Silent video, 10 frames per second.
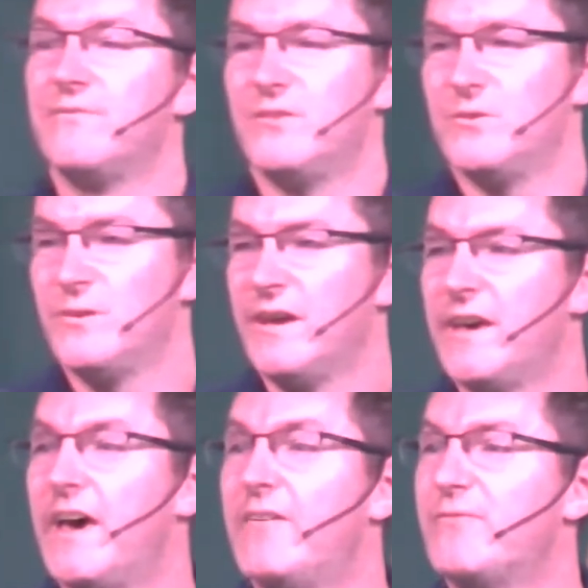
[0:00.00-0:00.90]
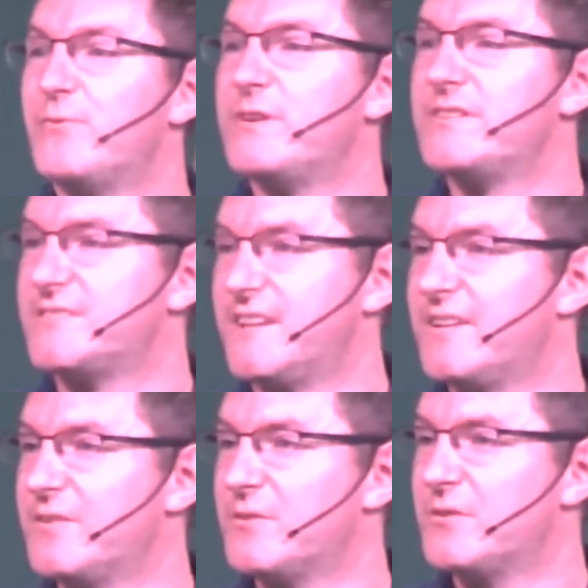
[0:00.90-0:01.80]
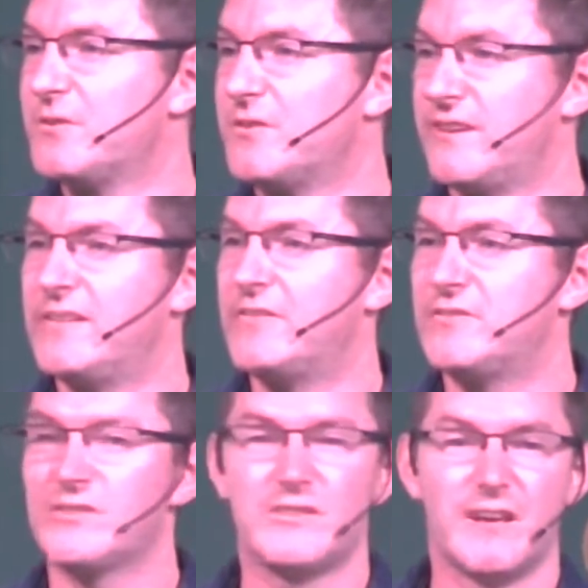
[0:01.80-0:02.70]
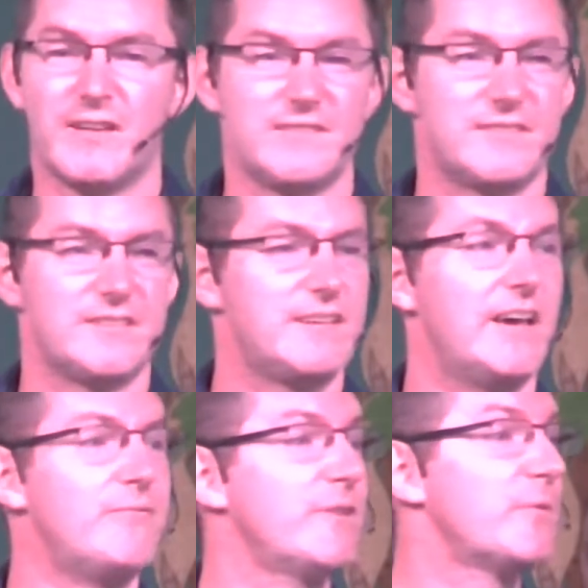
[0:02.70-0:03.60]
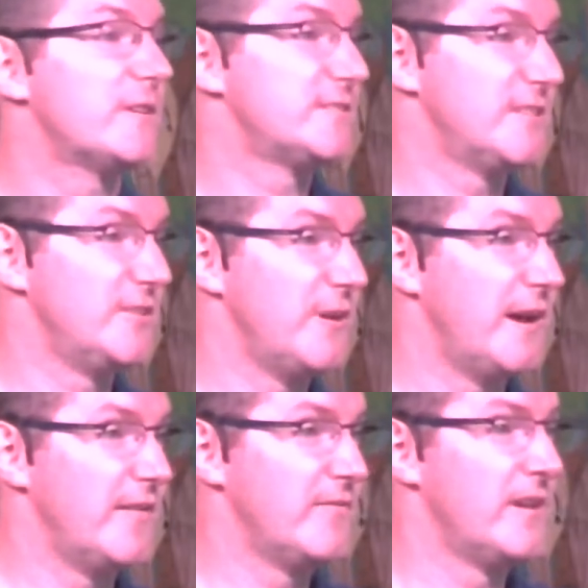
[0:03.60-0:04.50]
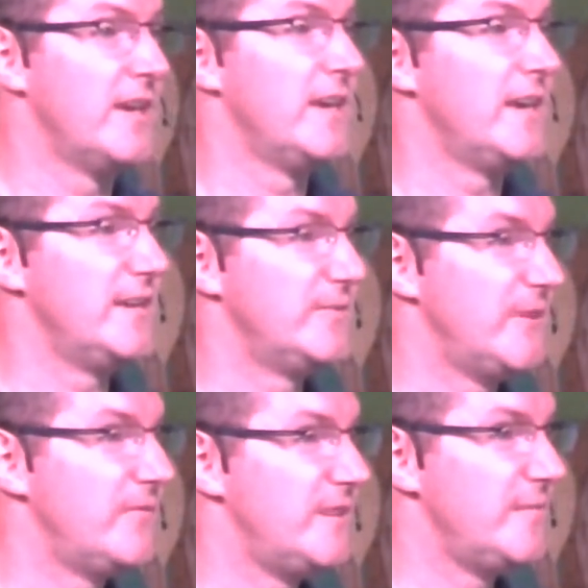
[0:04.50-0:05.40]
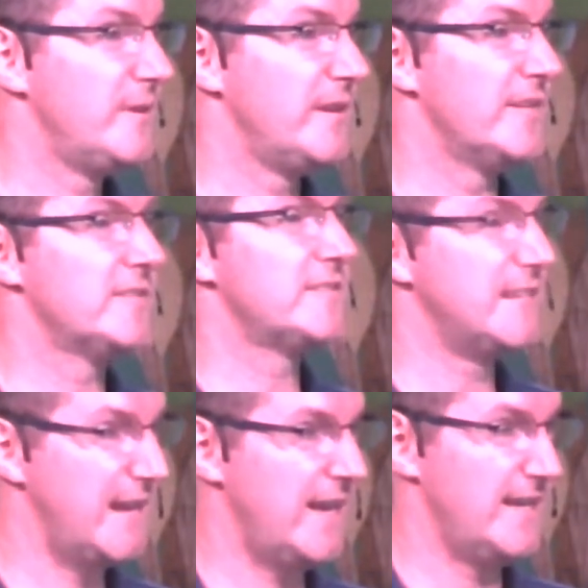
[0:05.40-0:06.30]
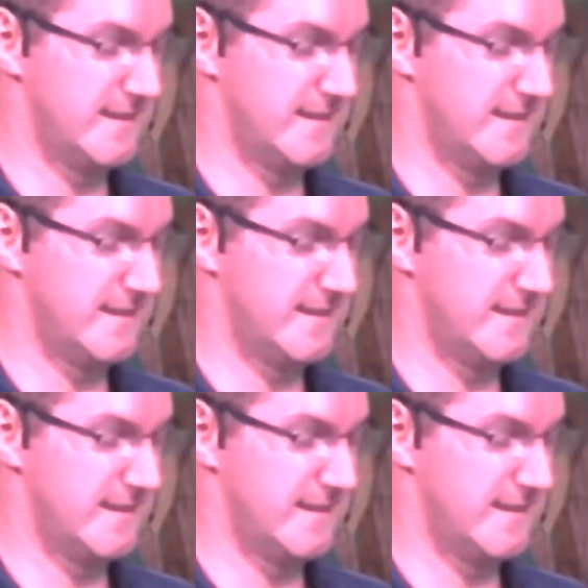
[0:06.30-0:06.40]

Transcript: you every single theological answer to every question you have in 15 minutes today.